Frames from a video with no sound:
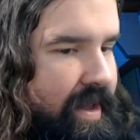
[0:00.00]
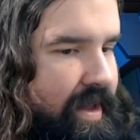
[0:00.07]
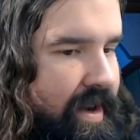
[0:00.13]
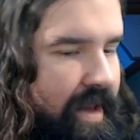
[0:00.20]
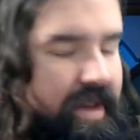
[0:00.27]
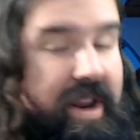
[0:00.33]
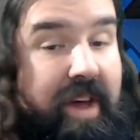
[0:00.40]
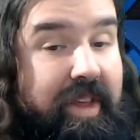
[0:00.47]

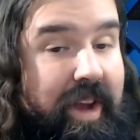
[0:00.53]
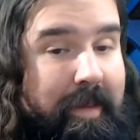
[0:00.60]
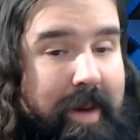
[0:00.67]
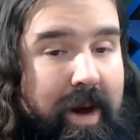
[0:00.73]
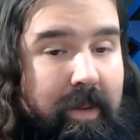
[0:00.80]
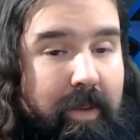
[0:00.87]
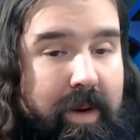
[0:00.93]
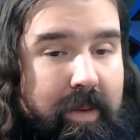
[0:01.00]
No, nothing
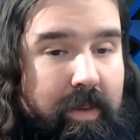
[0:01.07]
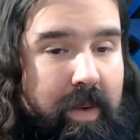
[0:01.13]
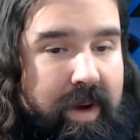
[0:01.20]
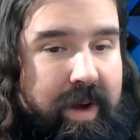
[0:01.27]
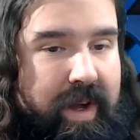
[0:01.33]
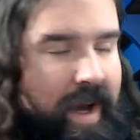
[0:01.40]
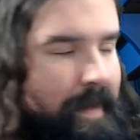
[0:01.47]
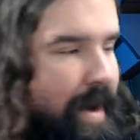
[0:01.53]
about what,
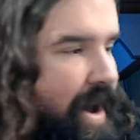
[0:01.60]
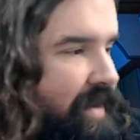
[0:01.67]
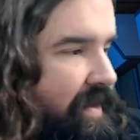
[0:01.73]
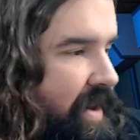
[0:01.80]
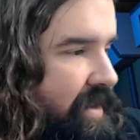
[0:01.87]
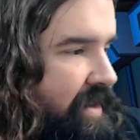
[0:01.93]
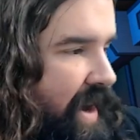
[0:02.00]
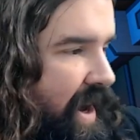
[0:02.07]
what could come out
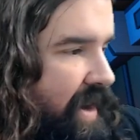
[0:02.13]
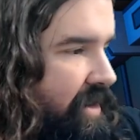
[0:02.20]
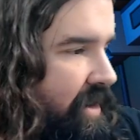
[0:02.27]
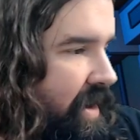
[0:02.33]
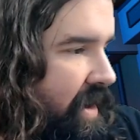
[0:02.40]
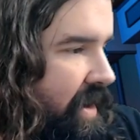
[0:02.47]
of it has changed.